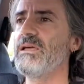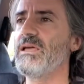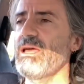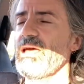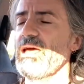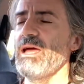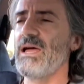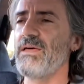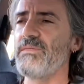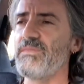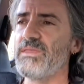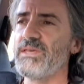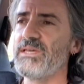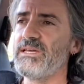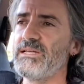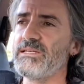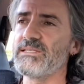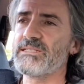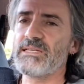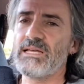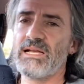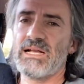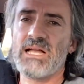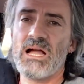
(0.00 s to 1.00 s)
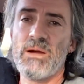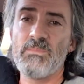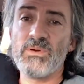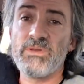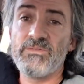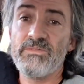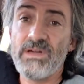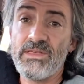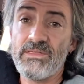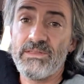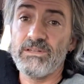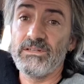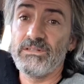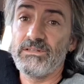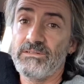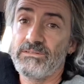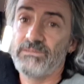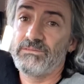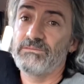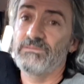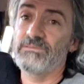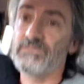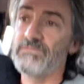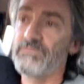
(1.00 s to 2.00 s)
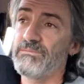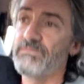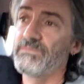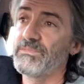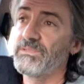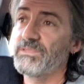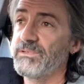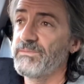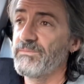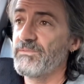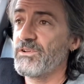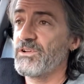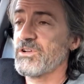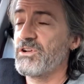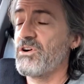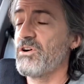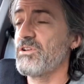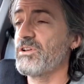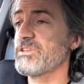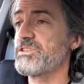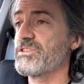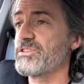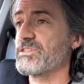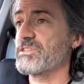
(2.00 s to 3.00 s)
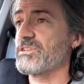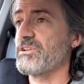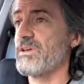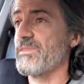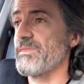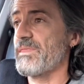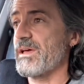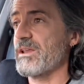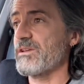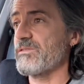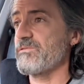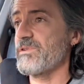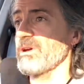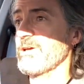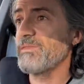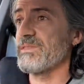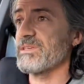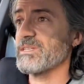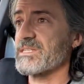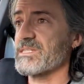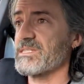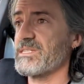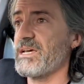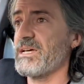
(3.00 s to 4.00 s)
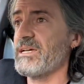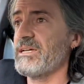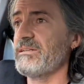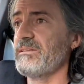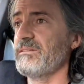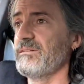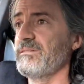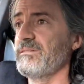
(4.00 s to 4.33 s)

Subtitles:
And there's a couple of other colleges like that around the state.